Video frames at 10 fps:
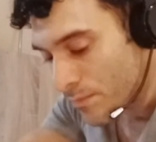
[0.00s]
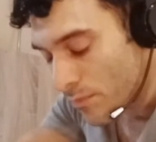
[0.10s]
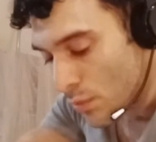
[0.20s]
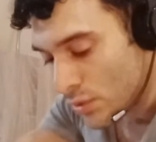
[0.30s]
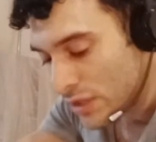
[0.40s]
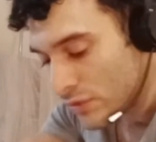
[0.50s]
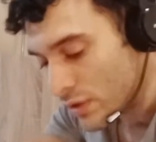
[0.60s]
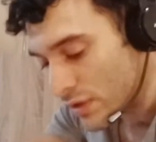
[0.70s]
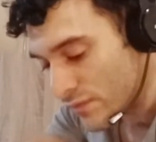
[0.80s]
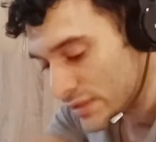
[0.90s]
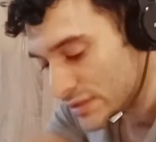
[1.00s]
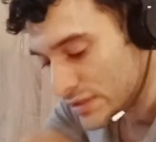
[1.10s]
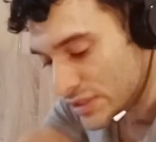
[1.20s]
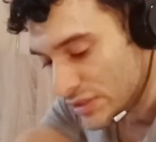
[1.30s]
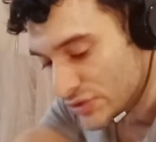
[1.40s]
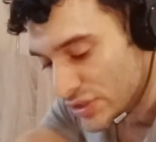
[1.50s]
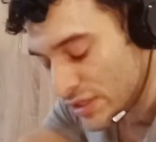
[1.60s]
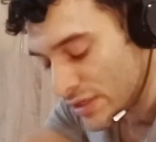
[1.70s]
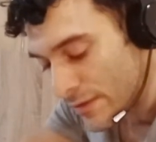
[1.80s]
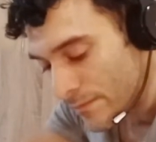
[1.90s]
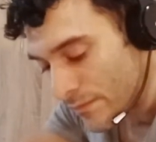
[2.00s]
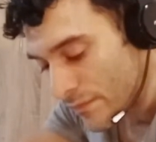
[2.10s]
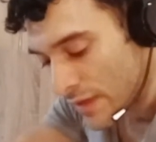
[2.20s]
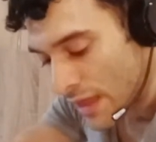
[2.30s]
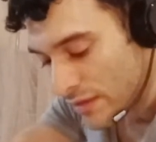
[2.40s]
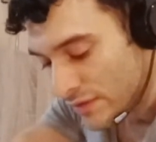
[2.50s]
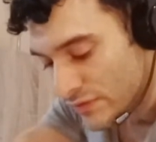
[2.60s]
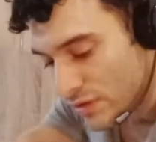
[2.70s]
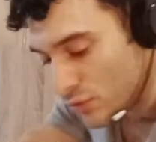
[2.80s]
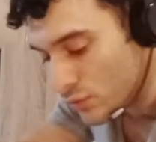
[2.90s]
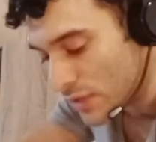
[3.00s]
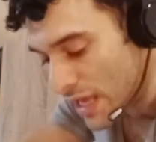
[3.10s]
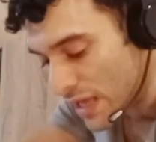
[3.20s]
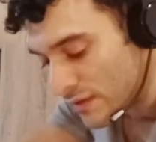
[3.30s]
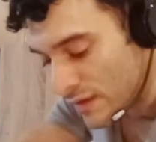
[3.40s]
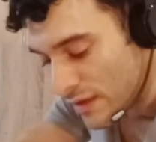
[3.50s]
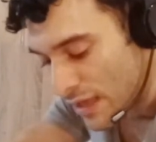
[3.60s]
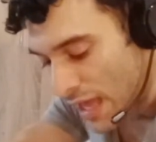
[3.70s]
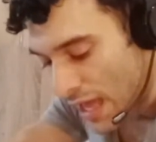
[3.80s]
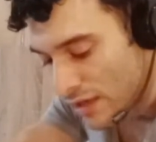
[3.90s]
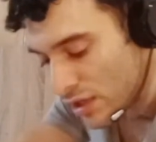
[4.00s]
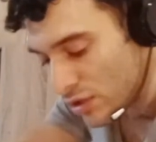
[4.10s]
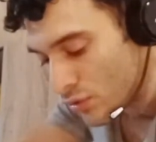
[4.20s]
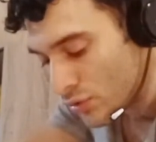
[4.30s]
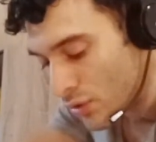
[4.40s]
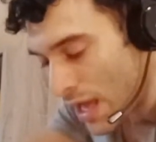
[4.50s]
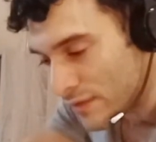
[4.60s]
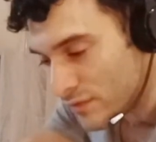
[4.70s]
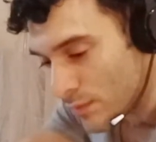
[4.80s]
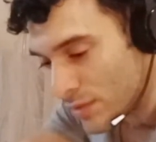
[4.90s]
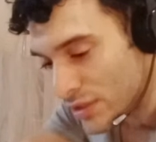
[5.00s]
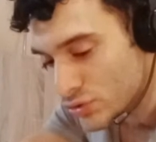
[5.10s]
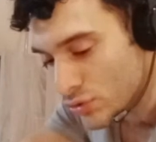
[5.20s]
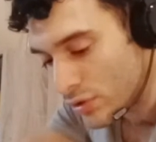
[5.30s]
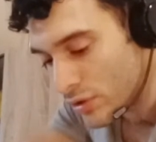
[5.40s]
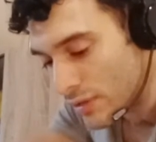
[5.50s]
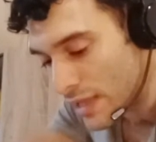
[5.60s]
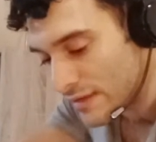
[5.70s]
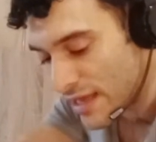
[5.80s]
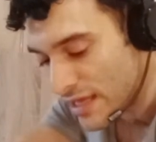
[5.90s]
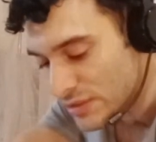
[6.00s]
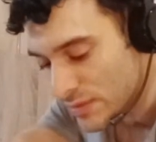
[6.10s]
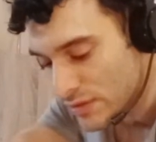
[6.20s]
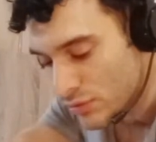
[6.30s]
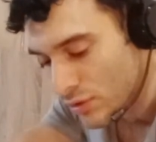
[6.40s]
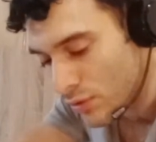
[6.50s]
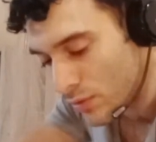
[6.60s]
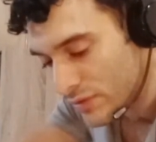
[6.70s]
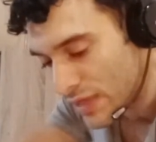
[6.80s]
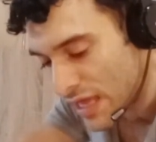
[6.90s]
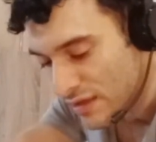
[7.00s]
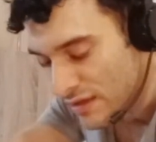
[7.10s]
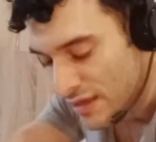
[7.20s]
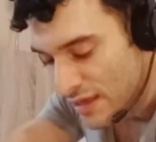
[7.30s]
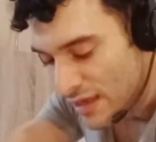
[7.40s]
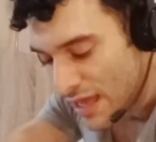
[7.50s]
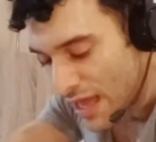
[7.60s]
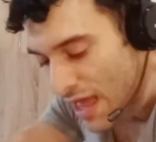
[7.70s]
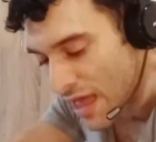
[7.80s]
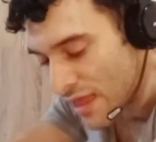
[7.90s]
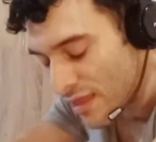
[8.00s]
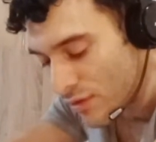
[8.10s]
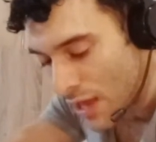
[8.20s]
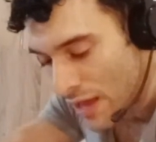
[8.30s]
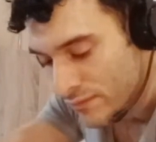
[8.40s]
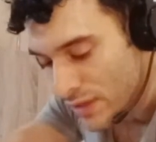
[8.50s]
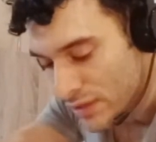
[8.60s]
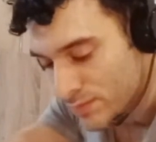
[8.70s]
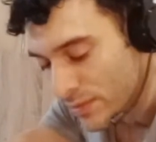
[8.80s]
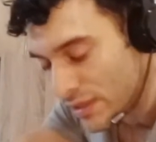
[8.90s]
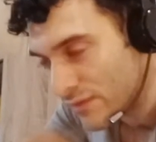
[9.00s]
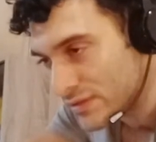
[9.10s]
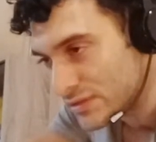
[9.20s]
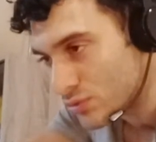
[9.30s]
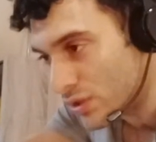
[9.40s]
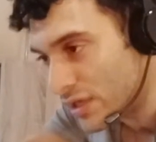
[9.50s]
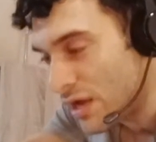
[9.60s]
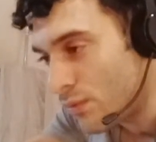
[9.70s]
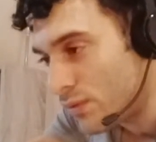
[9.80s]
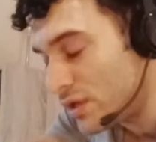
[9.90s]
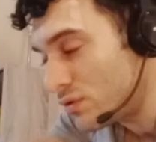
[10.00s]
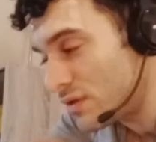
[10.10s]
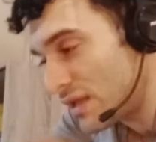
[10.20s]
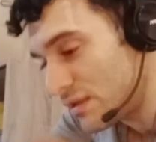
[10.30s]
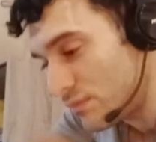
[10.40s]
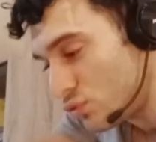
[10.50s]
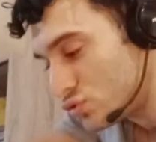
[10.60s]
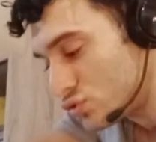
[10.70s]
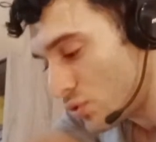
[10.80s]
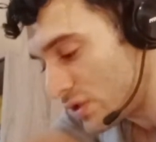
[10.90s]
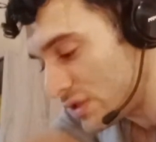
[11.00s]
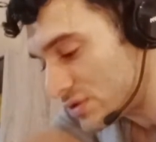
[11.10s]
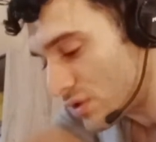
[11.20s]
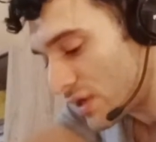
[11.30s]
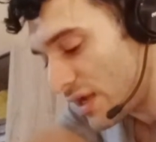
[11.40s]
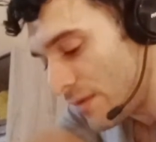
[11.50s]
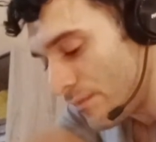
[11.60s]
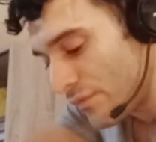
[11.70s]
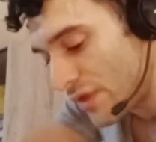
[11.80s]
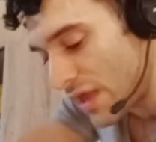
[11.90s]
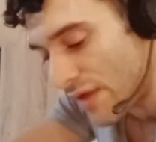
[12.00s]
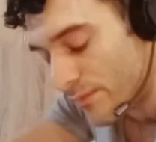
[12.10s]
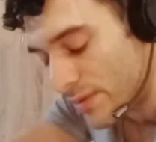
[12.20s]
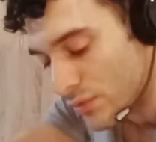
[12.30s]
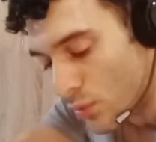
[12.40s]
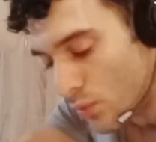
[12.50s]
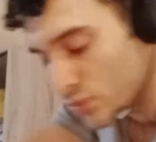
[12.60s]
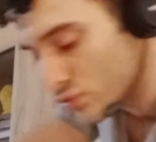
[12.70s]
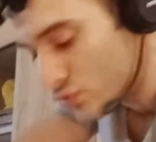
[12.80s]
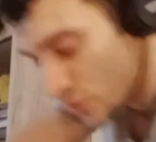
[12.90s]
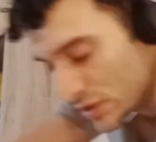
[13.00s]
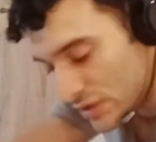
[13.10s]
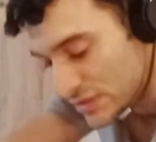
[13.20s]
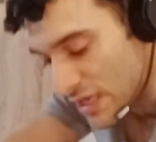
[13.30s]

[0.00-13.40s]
we need to convince the children that there's a new dad, and I know you had some historical attachment to your old dad, and you have like believe in story. We need to tell them new stories, okay? They have been told stories.